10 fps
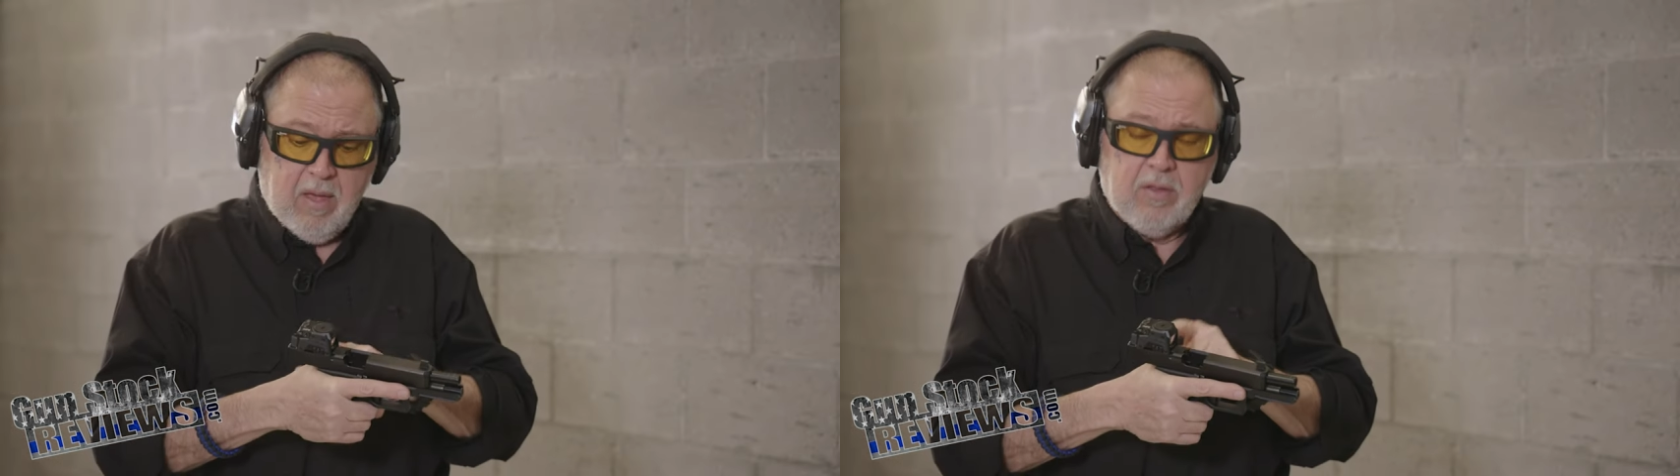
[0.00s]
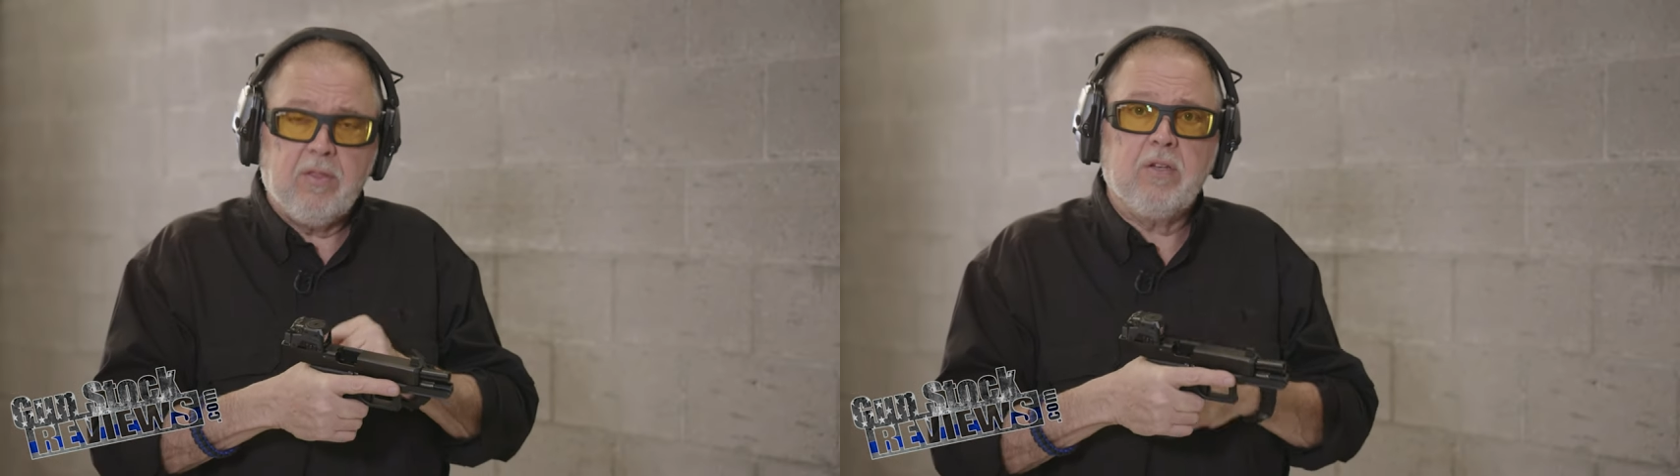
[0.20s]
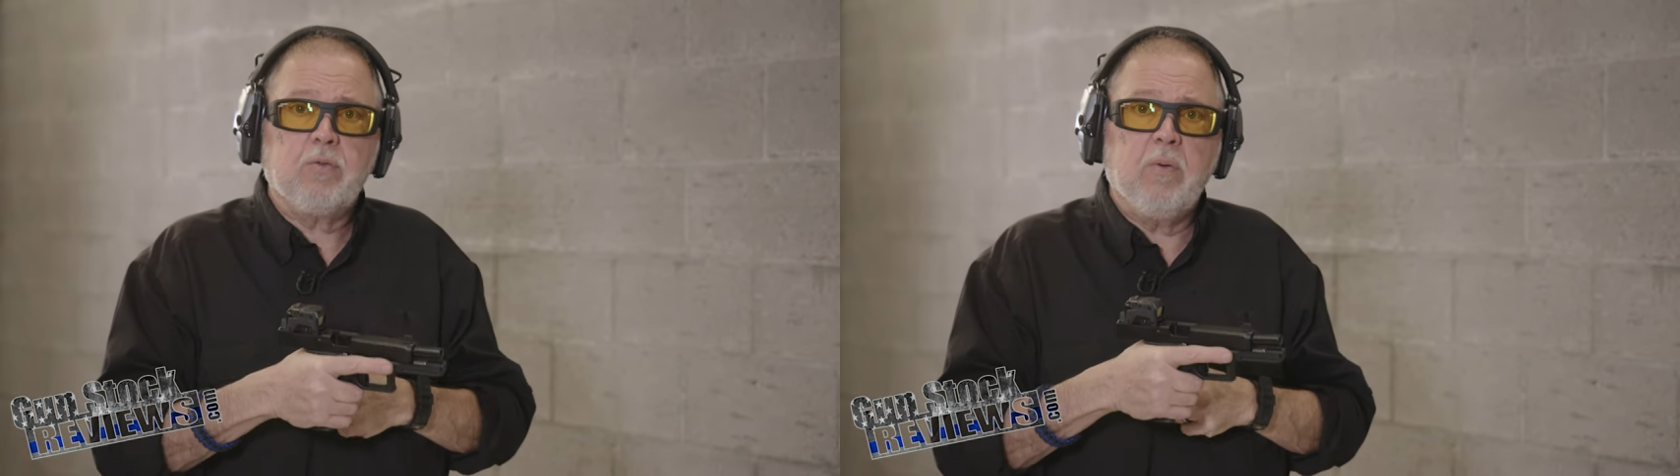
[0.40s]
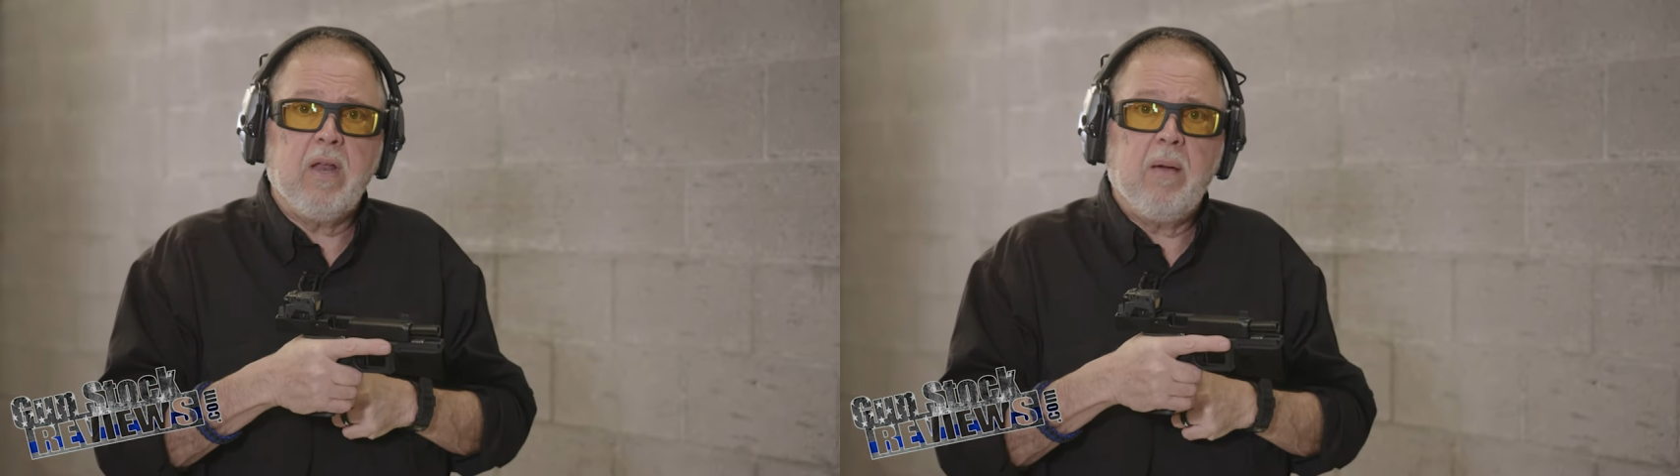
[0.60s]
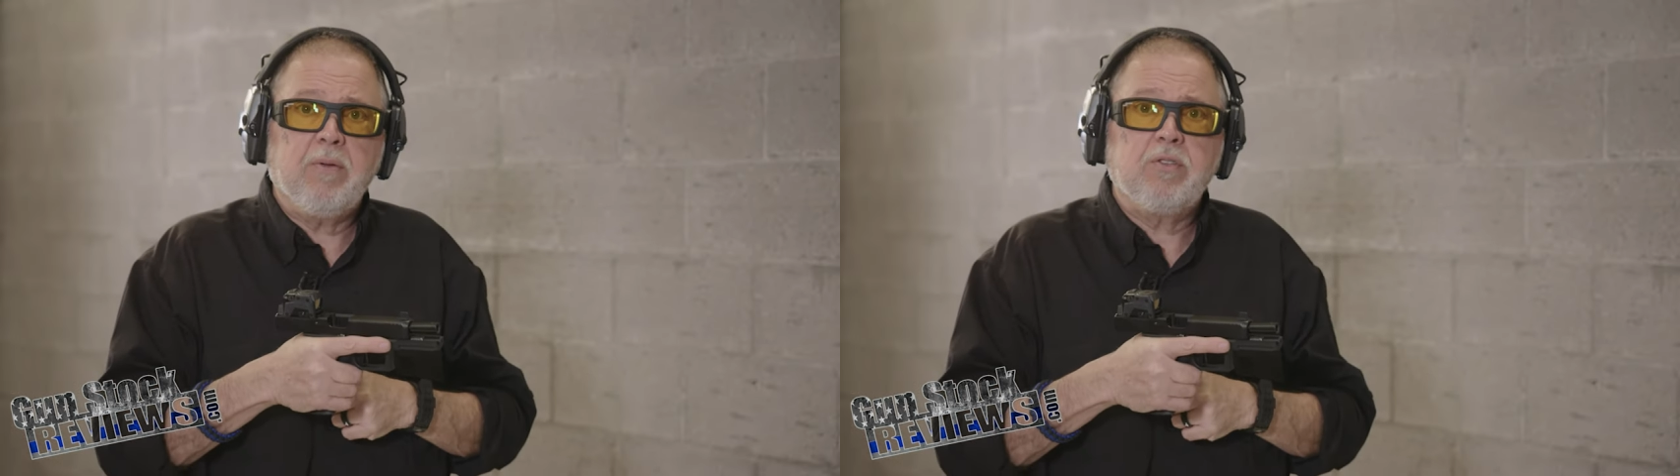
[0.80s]
This one
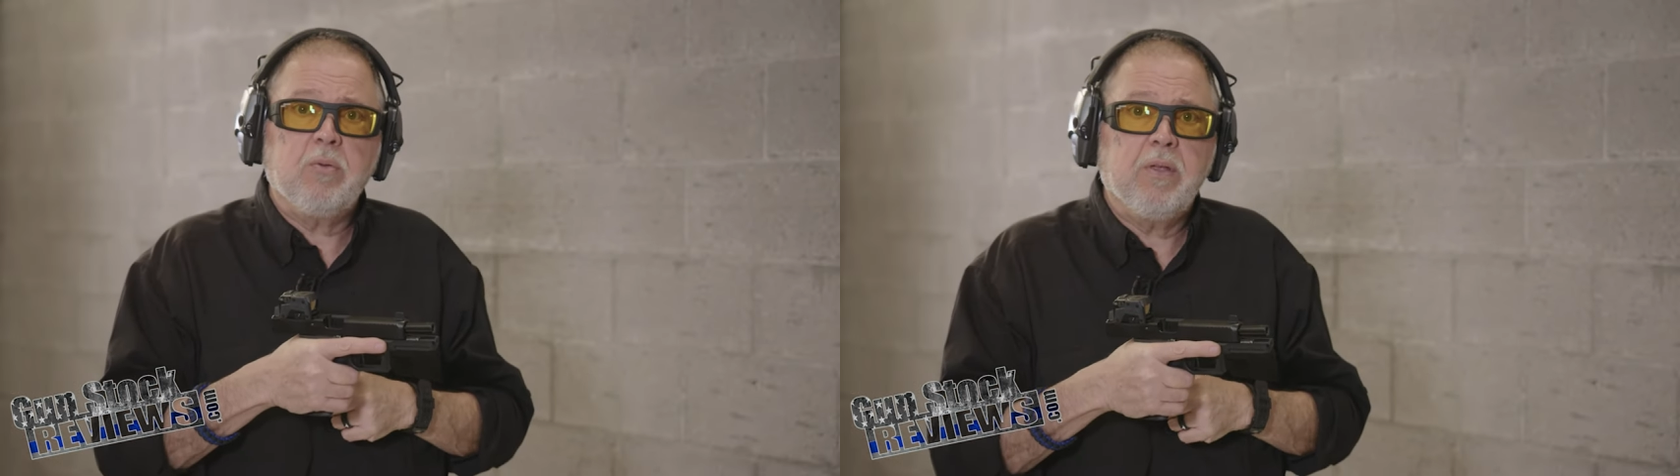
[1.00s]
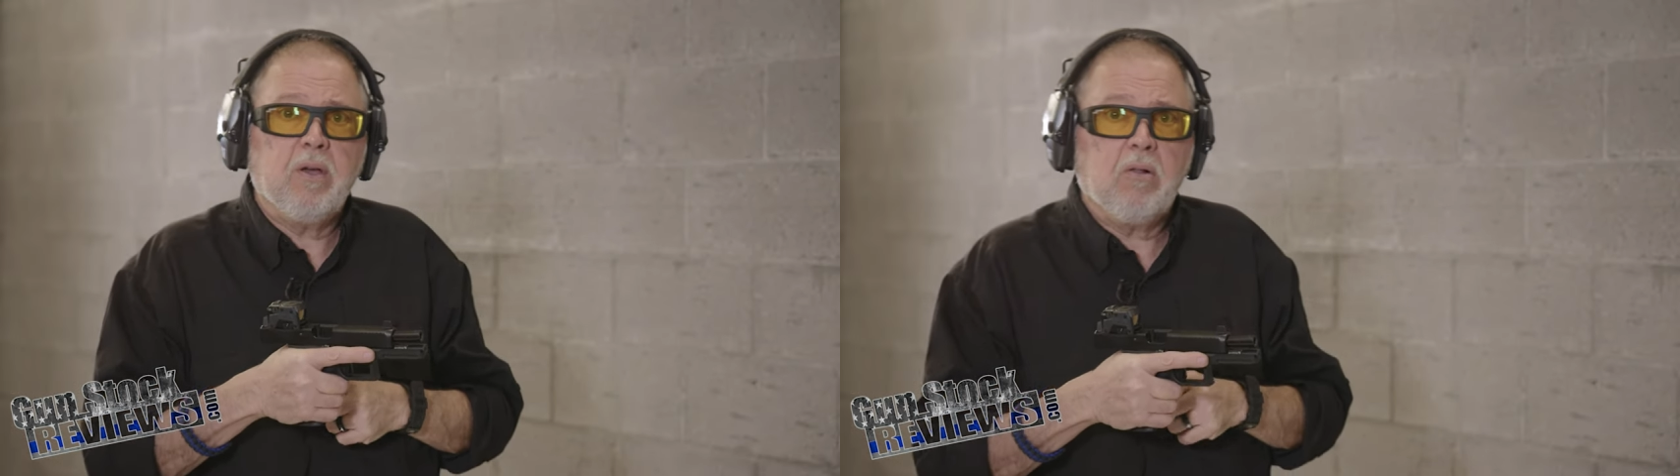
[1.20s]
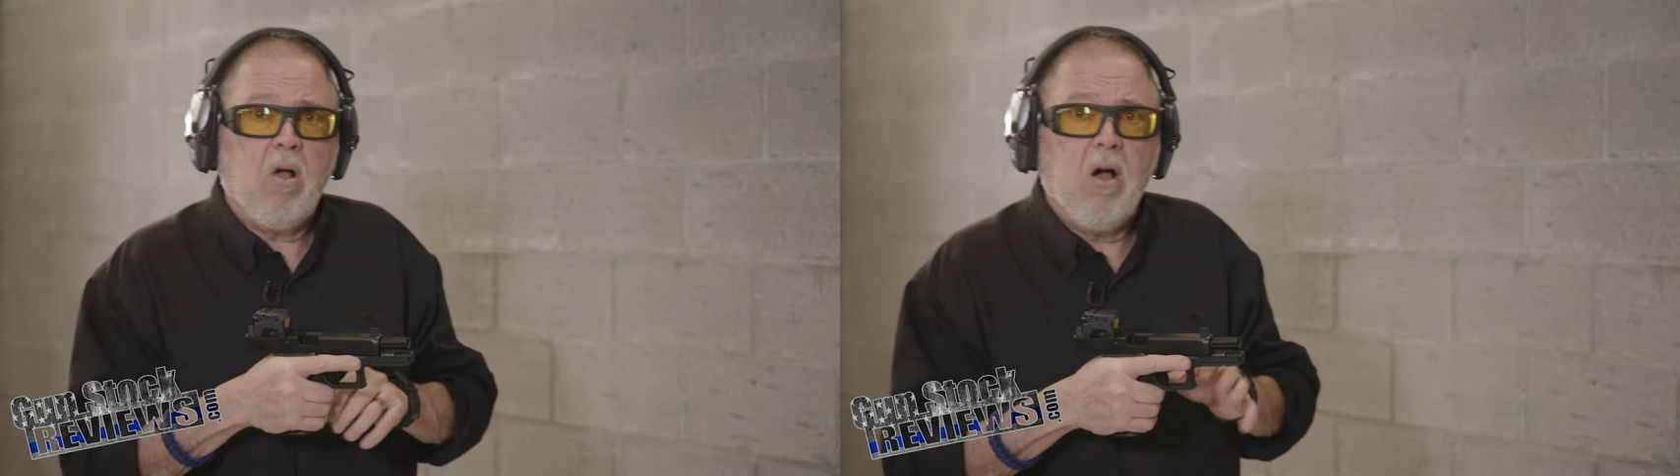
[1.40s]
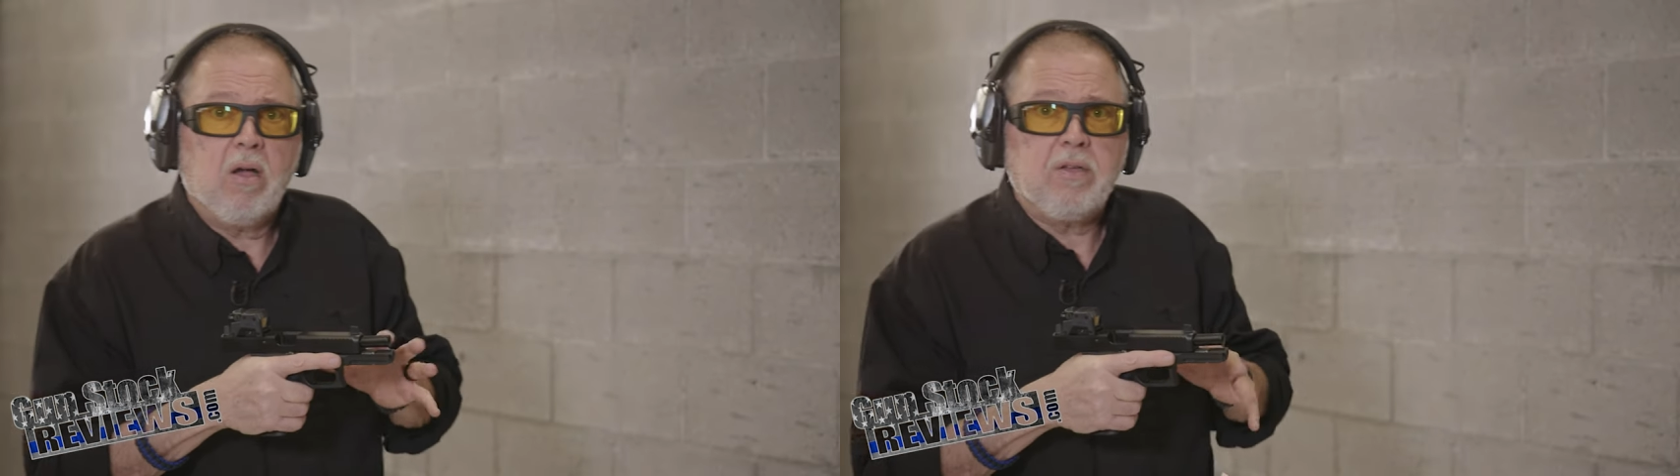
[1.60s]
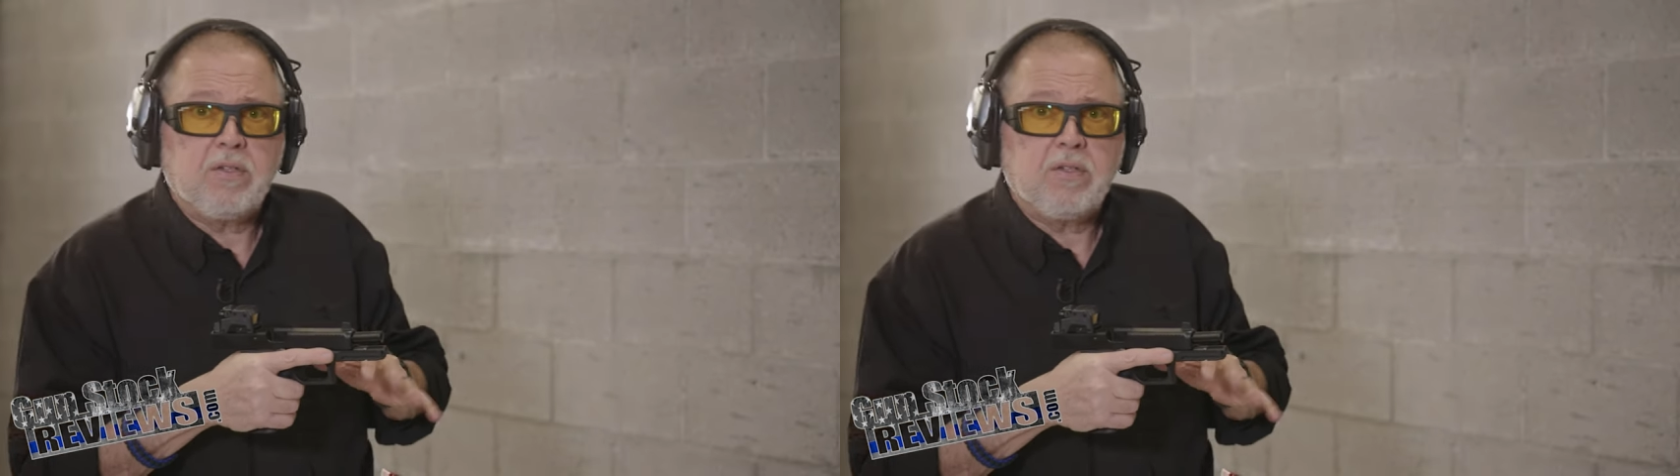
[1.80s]
happens to be the Glock.